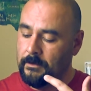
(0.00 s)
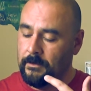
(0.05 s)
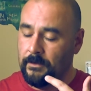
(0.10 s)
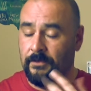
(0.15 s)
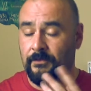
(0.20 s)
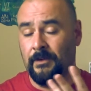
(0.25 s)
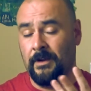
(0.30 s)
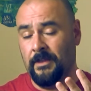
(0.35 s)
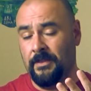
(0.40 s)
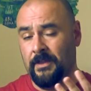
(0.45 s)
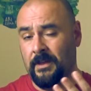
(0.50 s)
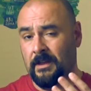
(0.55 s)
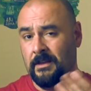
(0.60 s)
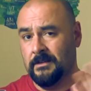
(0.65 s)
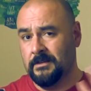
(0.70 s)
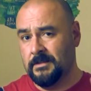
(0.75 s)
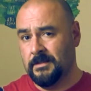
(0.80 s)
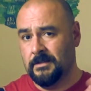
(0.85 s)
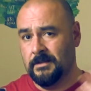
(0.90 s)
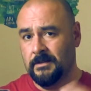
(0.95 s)
three
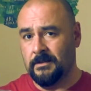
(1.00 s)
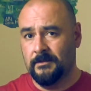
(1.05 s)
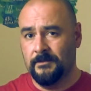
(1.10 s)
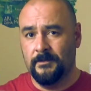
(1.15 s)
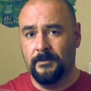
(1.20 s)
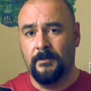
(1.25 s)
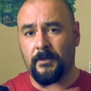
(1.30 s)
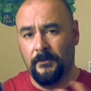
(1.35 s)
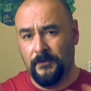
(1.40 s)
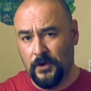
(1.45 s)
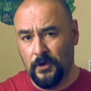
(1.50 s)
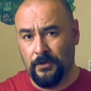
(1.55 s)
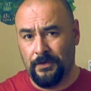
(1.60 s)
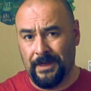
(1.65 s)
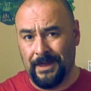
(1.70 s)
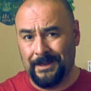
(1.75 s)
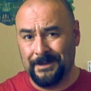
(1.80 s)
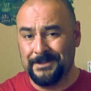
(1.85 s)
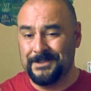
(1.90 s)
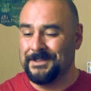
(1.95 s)
things, a few
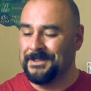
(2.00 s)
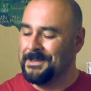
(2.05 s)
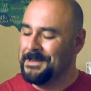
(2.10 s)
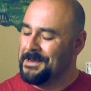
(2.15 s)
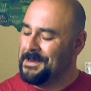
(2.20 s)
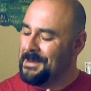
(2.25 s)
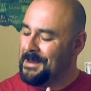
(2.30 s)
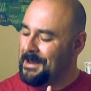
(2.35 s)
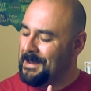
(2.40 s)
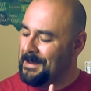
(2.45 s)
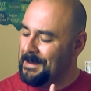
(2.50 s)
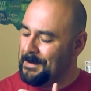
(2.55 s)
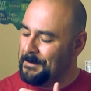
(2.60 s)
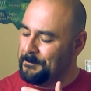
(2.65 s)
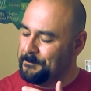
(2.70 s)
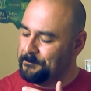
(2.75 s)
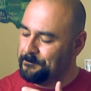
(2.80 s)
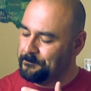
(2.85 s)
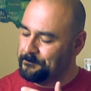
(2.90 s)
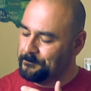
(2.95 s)
things.
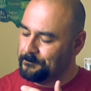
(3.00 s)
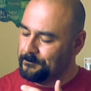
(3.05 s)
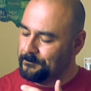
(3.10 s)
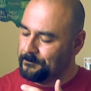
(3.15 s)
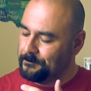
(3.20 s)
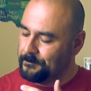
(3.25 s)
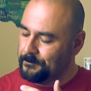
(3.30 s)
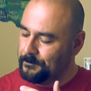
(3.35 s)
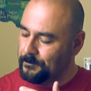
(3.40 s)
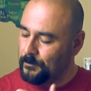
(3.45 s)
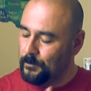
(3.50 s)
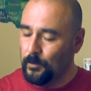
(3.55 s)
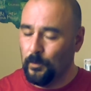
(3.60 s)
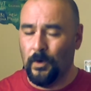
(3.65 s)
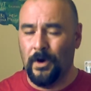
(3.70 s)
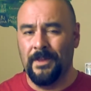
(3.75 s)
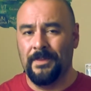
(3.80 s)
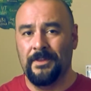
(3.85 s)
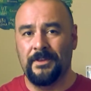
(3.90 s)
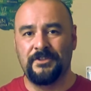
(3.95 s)
Um,
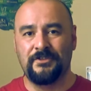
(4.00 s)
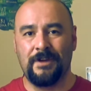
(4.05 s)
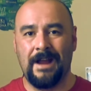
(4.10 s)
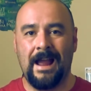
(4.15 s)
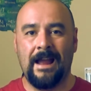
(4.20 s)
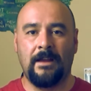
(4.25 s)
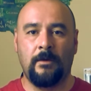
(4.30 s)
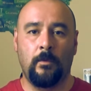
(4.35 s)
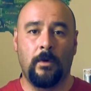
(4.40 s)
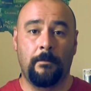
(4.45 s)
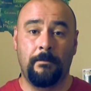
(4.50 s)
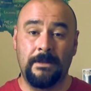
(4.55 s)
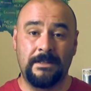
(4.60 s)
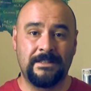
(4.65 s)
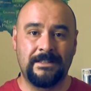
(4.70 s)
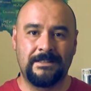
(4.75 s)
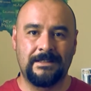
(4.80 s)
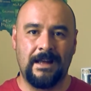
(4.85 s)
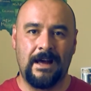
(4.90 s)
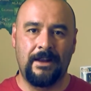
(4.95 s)
one, the track where
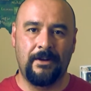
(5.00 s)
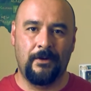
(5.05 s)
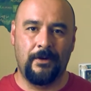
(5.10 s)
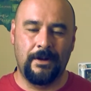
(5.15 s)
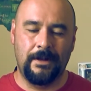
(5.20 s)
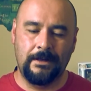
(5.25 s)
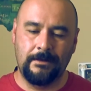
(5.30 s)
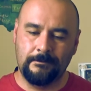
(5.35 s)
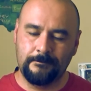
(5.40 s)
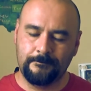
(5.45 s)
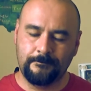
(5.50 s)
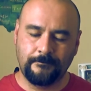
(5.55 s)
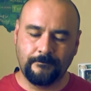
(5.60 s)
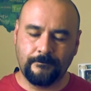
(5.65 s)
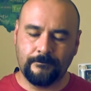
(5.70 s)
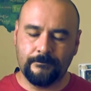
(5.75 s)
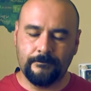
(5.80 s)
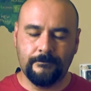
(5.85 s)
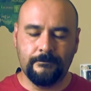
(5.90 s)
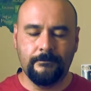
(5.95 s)
Bizzy's not on it,
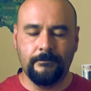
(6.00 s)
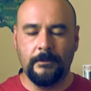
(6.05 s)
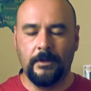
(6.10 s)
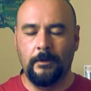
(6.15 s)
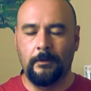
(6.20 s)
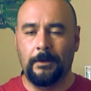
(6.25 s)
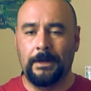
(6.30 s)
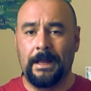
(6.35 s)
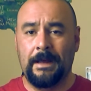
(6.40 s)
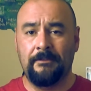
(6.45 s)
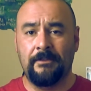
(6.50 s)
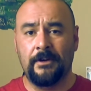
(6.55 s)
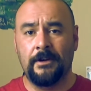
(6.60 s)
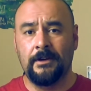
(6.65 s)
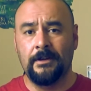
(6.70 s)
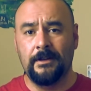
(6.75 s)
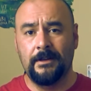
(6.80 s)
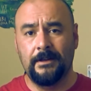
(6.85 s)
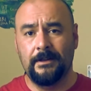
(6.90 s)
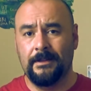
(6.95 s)
whatever,
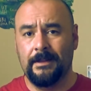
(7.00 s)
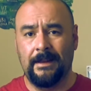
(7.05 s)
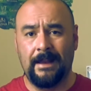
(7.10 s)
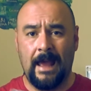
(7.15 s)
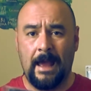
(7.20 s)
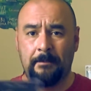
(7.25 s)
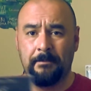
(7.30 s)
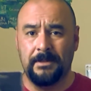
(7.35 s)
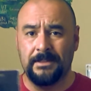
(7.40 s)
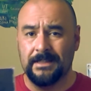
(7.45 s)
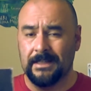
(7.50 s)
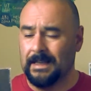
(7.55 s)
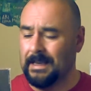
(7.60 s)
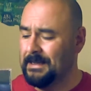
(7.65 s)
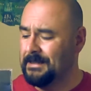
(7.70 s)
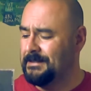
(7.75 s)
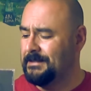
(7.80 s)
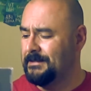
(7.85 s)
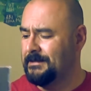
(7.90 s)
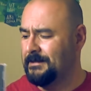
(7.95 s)
that happens, I
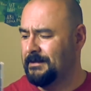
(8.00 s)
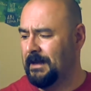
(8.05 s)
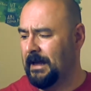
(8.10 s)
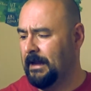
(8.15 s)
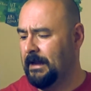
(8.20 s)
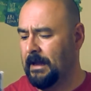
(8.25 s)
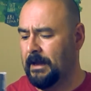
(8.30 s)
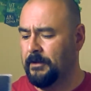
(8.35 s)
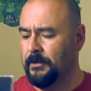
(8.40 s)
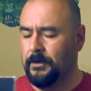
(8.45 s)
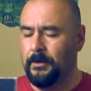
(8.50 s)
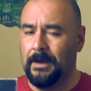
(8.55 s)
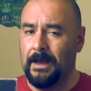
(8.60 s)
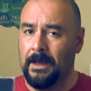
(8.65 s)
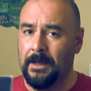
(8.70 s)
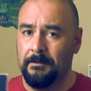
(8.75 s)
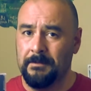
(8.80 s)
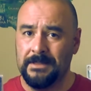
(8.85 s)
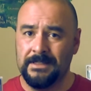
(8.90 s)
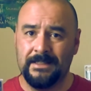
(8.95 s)
guess. I, I don't know how
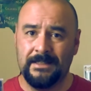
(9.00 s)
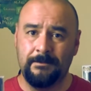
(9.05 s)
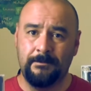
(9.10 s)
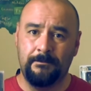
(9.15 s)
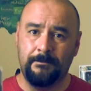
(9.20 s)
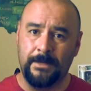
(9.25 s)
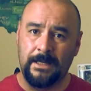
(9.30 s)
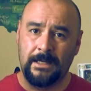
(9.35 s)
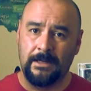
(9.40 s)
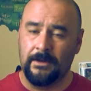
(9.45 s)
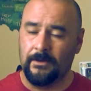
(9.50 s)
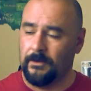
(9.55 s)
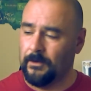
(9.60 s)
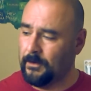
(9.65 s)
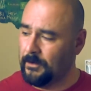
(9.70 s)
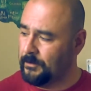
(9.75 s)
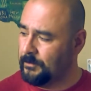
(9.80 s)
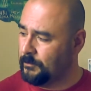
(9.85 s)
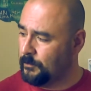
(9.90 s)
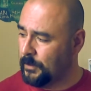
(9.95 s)
I missed being
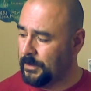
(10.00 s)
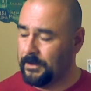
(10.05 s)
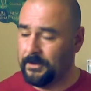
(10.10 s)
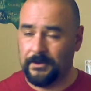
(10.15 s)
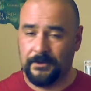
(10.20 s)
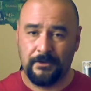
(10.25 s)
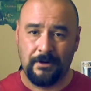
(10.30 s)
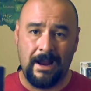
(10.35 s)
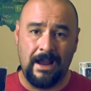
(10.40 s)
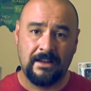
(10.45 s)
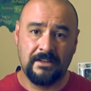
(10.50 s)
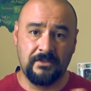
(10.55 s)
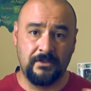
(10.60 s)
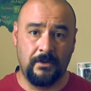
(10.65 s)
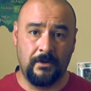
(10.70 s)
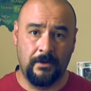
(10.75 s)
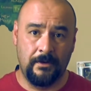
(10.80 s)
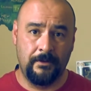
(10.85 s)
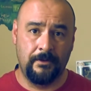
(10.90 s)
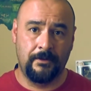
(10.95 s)
on one of the tracks
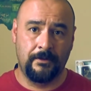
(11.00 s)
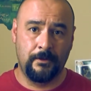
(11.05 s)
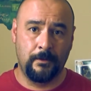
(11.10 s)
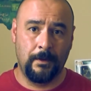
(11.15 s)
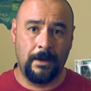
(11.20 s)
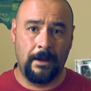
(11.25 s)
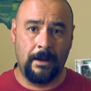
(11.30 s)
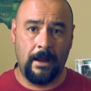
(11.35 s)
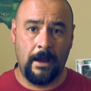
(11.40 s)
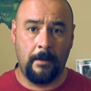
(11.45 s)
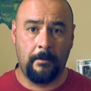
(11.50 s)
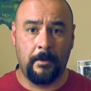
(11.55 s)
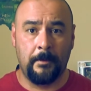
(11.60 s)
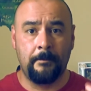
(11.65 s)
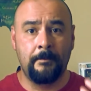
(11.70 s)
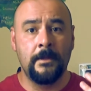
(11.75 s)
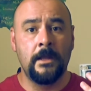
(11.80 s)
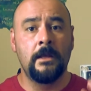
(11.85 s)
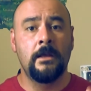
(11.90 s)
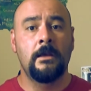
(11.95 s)
on their duet
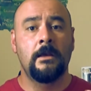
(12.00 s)
album.